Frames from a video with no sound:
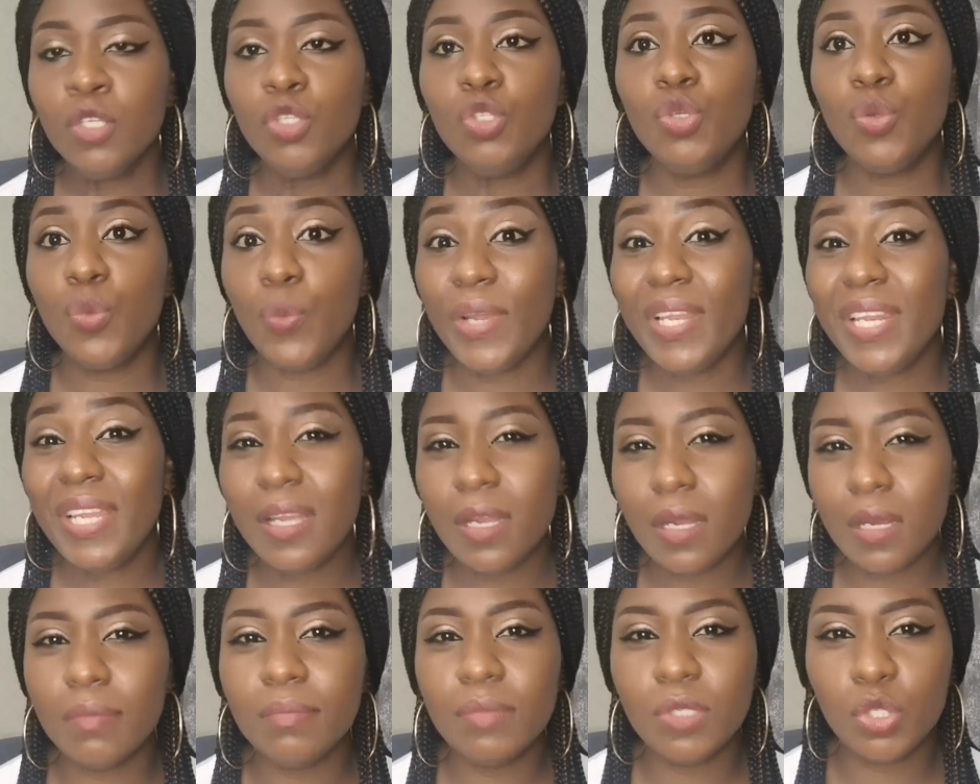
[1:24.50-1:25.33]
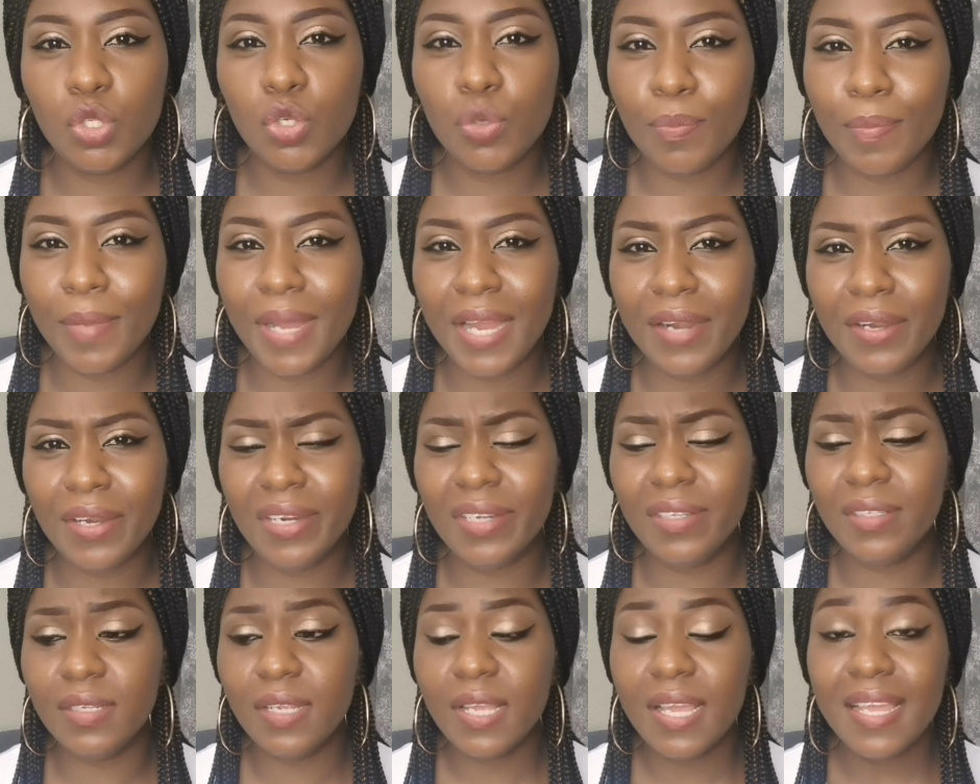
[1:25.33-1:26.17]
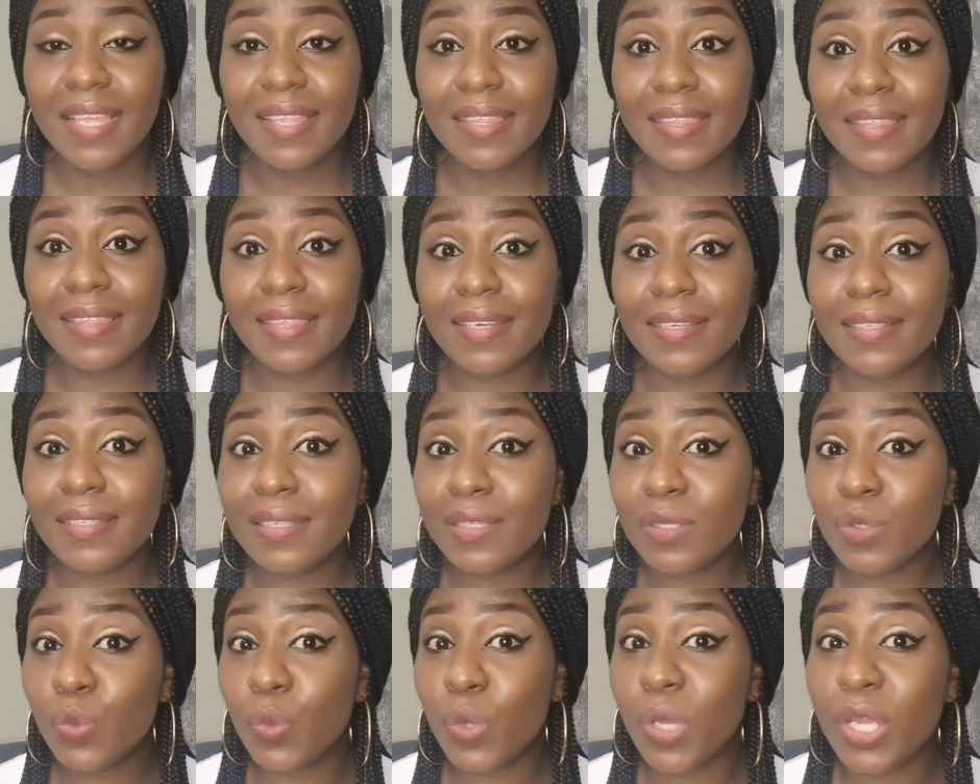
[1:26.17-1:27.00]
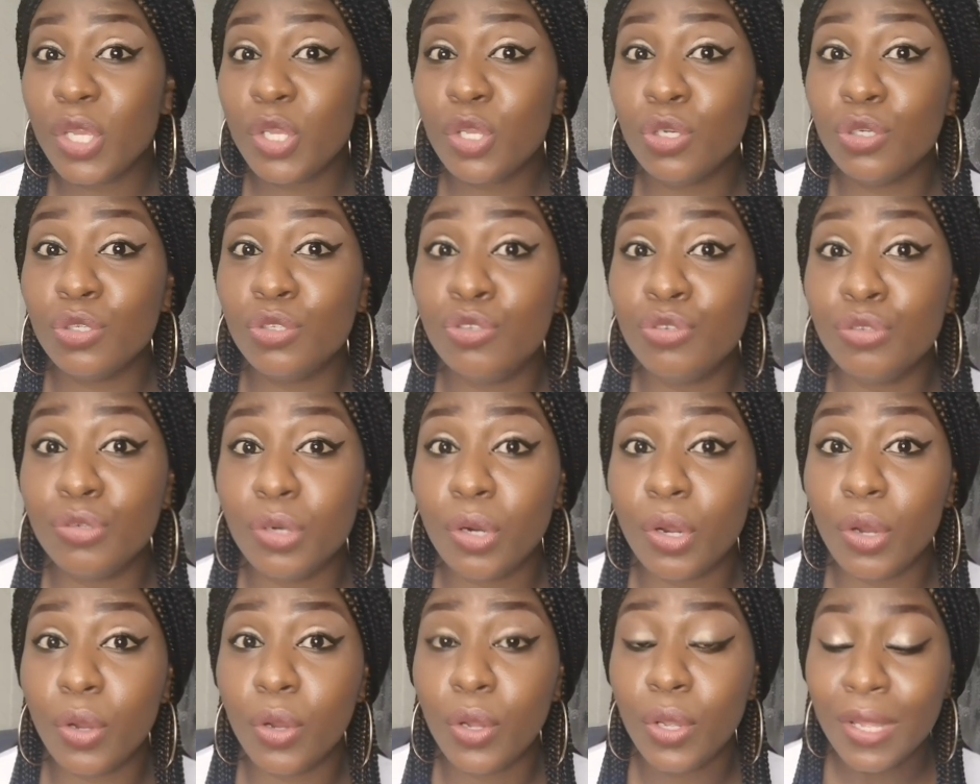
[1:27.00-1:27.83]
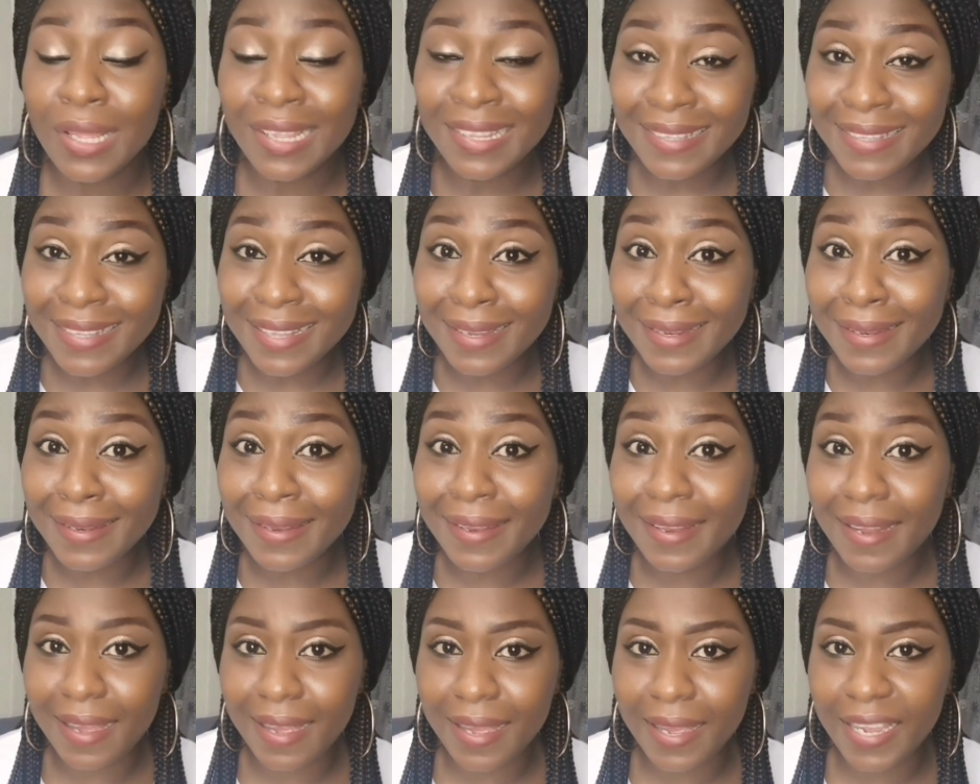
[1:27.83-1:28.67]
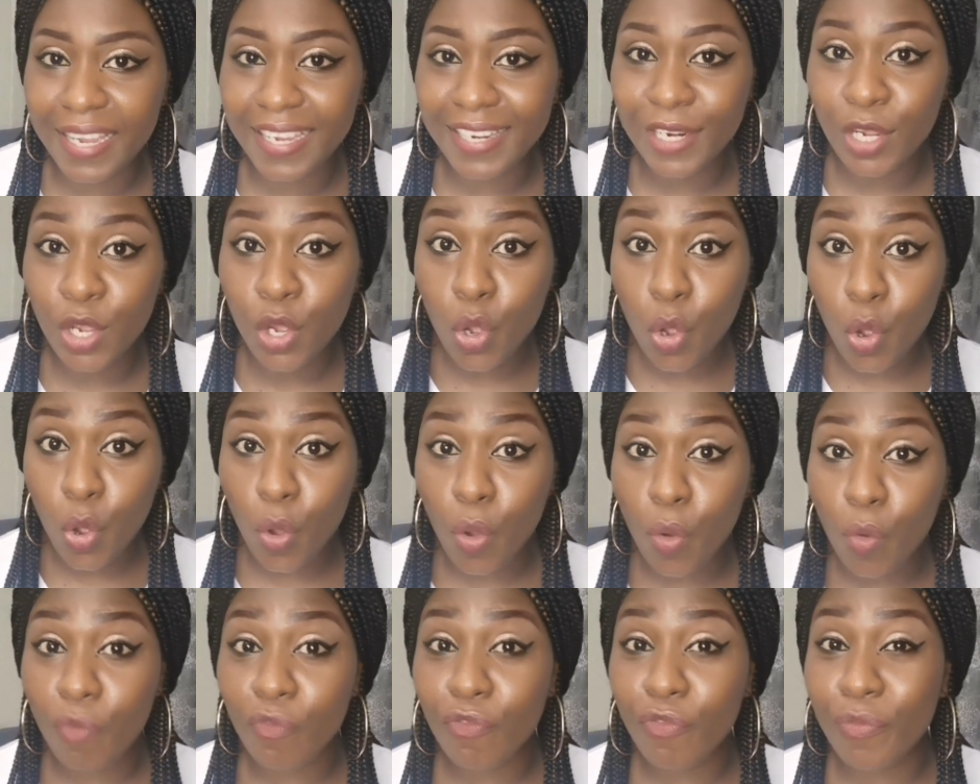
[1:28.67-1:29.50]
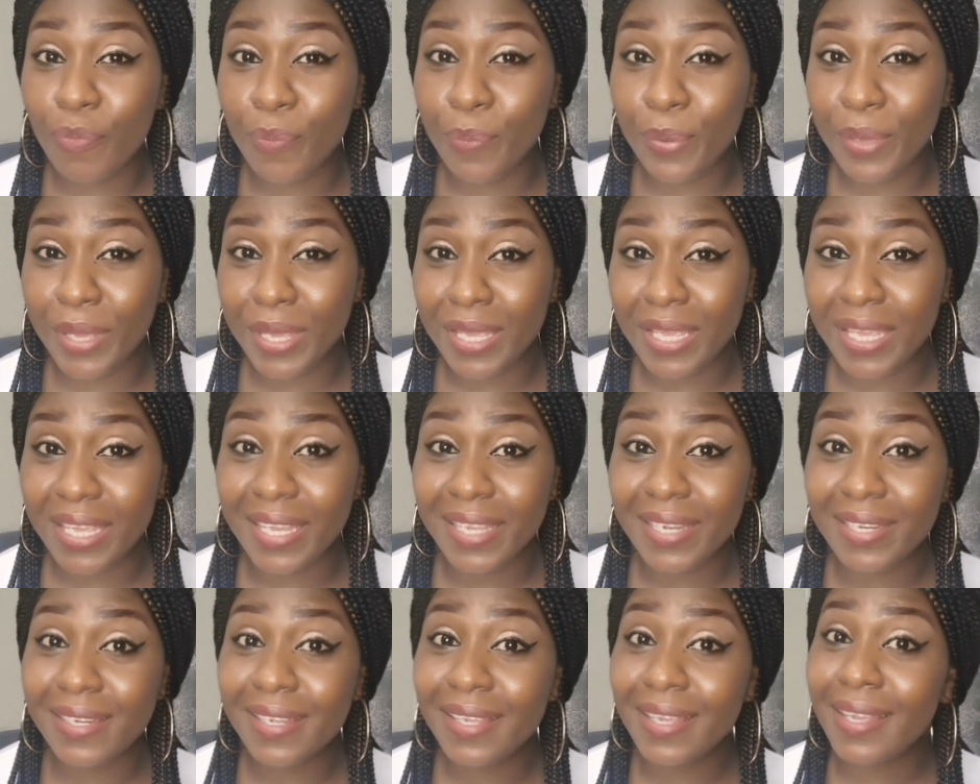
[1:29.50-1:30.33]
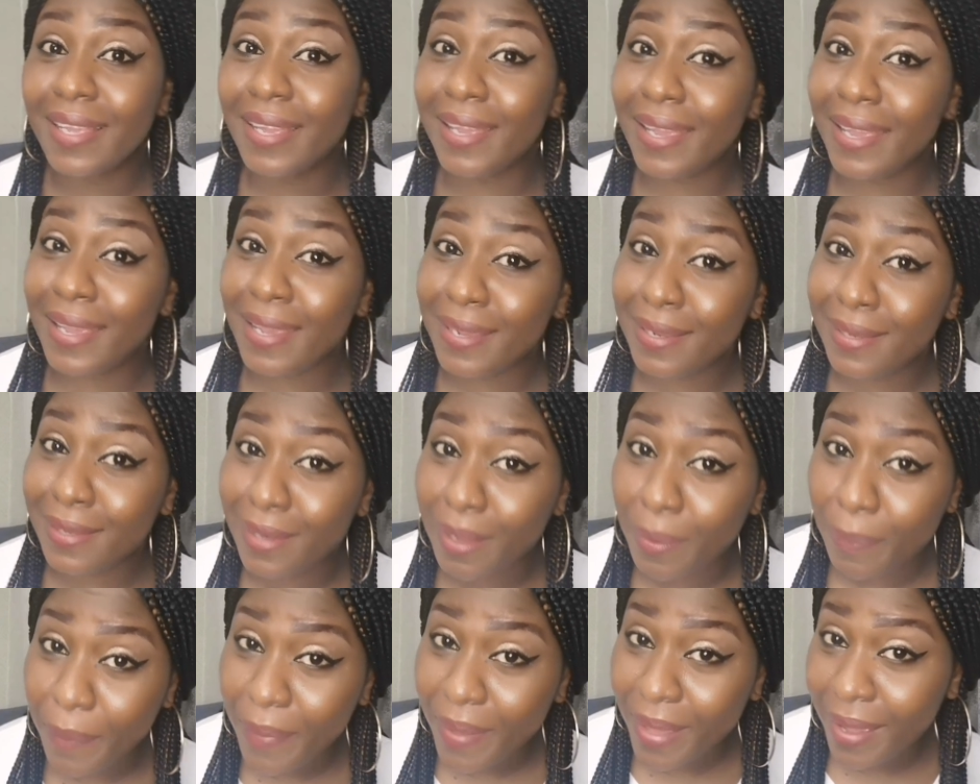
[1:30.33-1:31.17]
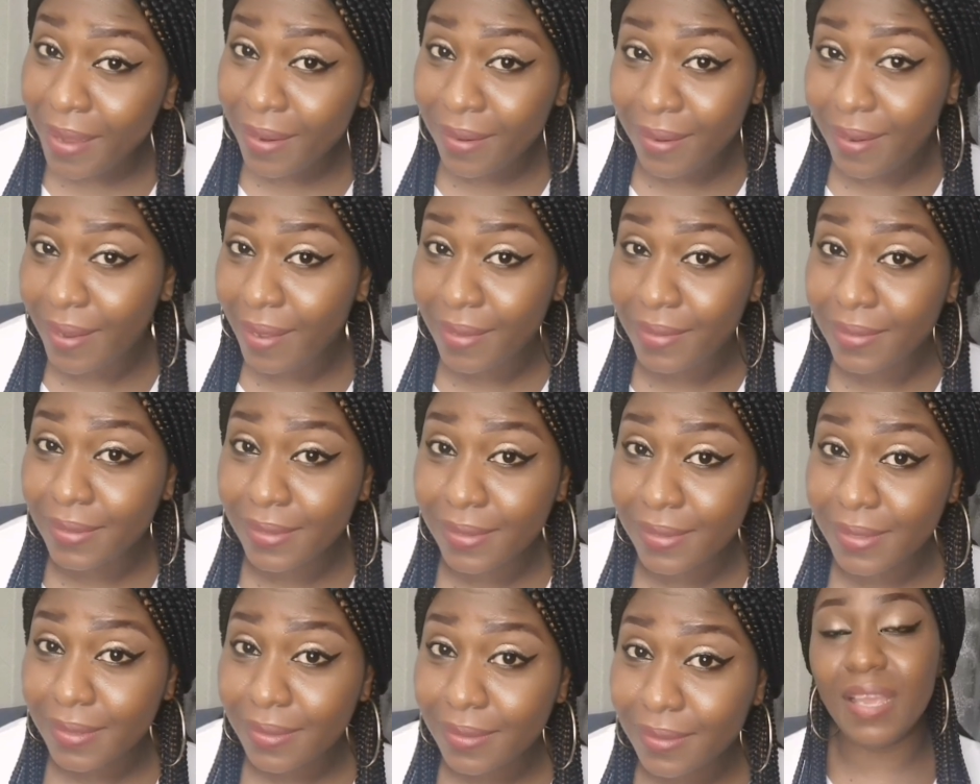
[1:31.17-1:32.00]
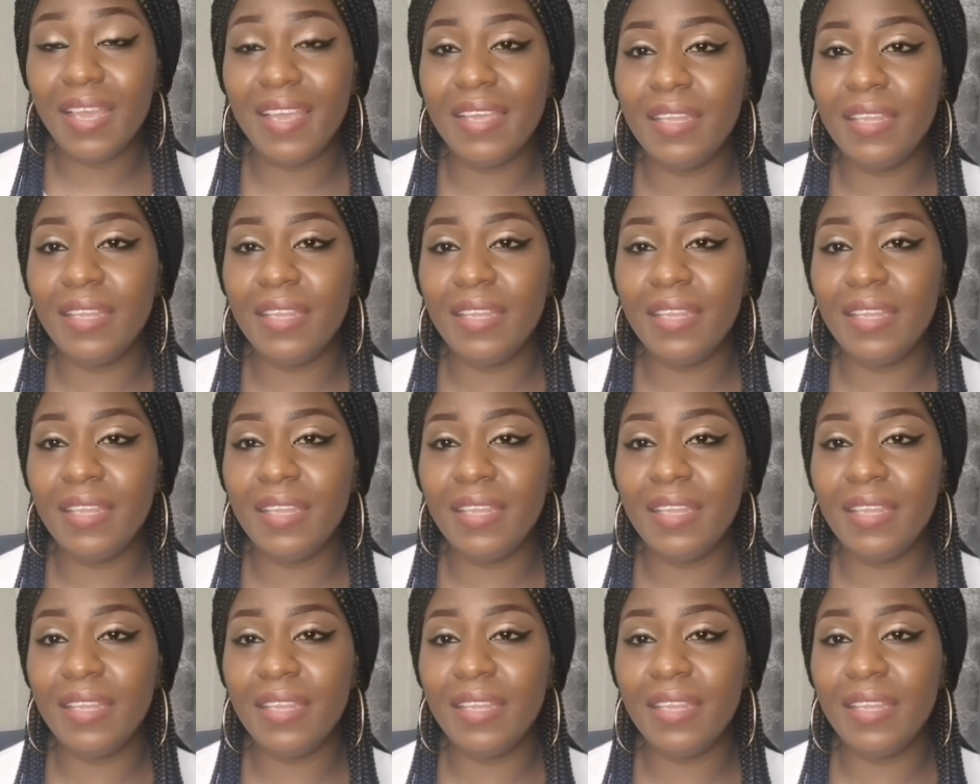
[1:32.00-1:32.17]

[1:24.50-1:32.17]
So when it comes to marriage, this is where you draw the line of being independent.